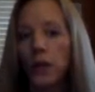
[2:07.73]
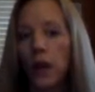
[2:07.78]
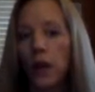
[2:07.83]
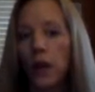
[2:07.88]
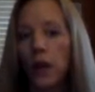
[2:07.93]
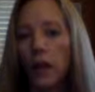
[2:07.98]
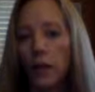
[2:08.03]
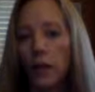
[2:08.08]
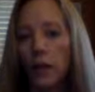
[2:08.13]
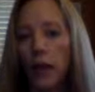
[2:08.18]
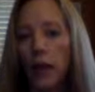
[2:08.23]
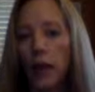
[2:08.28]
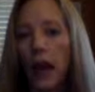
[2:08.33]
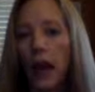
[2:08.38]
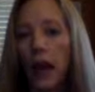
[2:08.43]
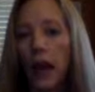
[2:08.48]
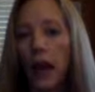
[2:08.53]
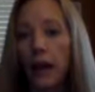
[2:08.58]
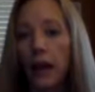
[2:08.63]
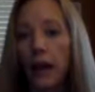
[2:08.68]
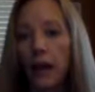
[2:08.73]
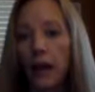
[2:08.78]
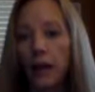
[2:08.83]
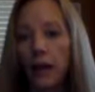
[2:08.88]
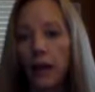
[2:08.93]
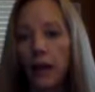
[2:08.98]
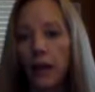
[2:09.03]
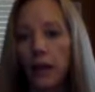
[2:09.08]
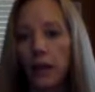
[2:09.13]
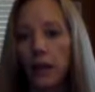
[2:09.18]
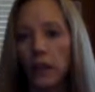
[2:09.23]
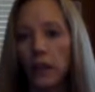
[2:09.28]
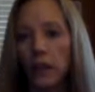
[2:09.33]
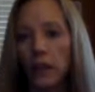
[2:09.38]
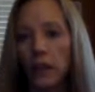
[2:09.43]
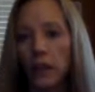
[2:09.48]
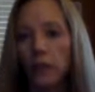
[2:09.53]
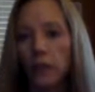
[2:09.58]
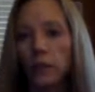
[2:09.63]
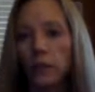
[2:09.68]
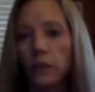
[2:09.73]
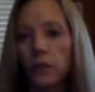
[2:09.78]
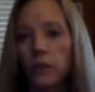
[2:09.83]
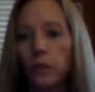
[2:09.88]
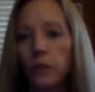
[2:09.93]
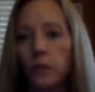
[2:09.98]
developing at adolescence.